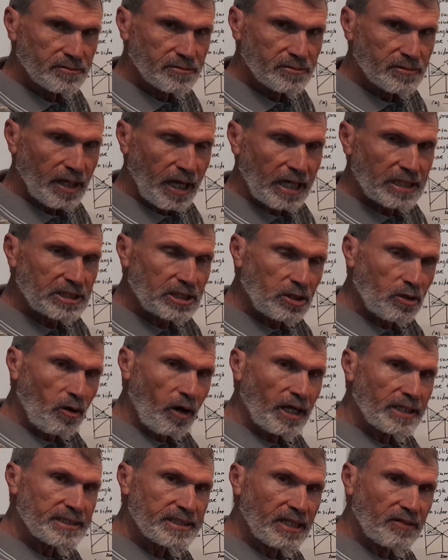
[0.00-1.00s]
As low
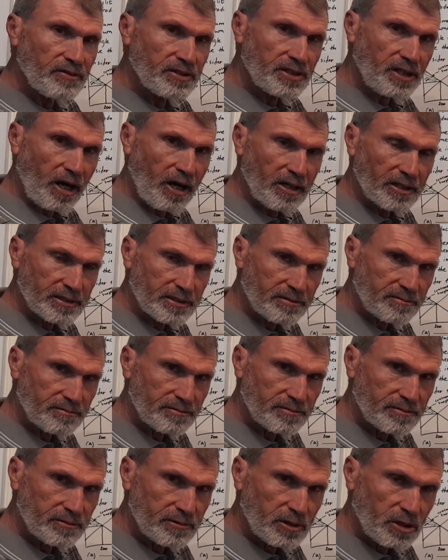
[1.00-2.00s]
as $7.
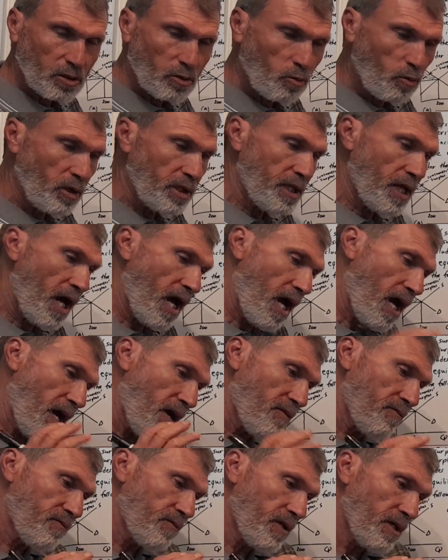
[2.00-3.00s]
Would
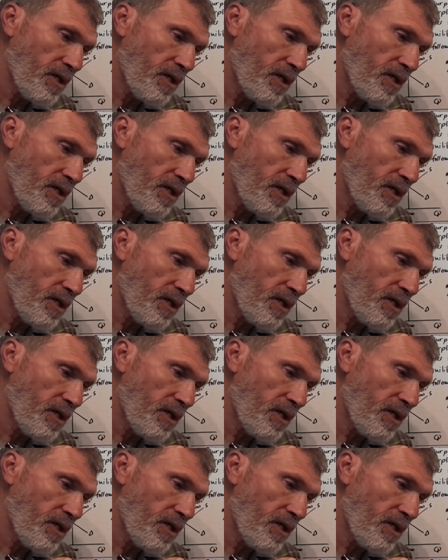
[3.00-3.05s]
have,